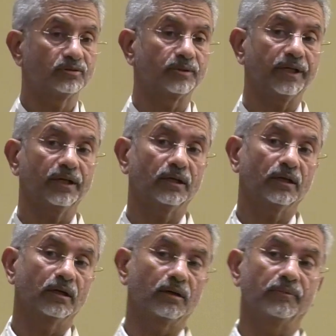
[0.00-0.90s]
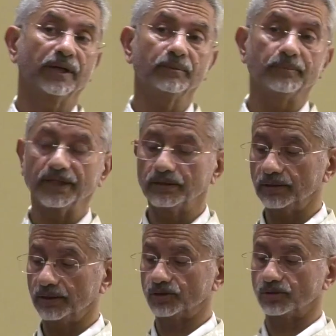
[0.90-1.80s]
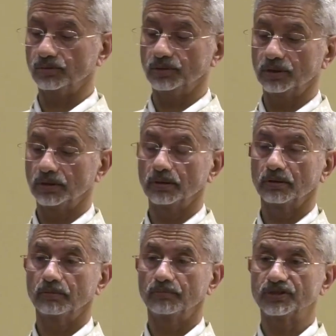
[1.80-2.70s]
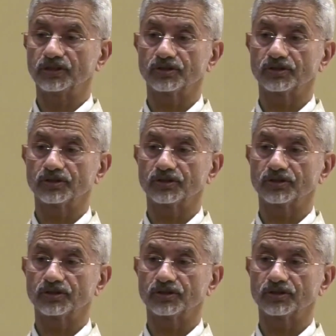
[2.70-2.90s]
today a very big issue which